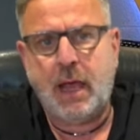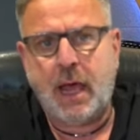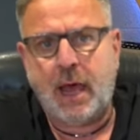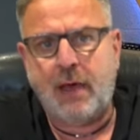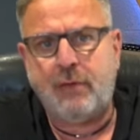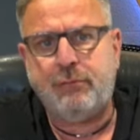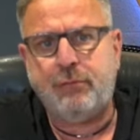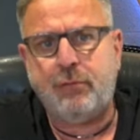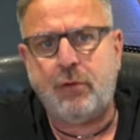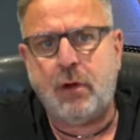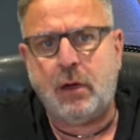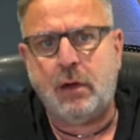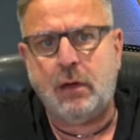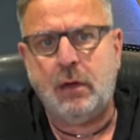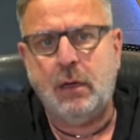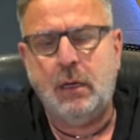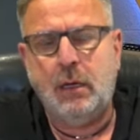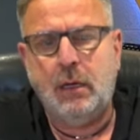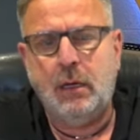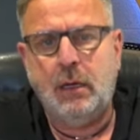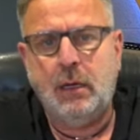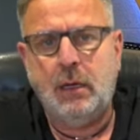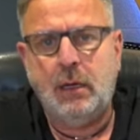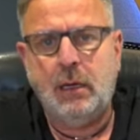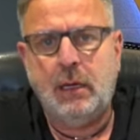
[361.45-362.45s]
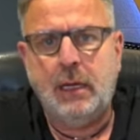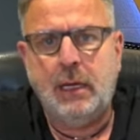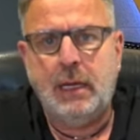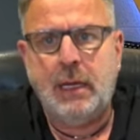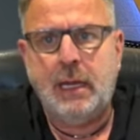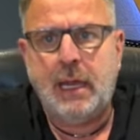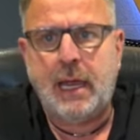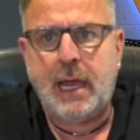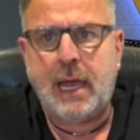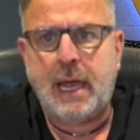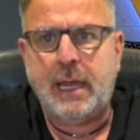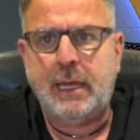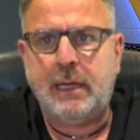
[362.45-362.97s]
Heffron,
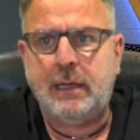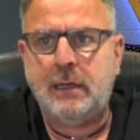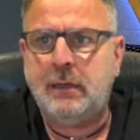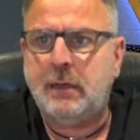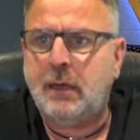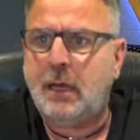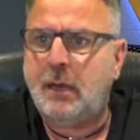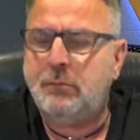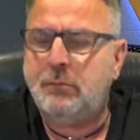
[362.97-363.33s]
and I'm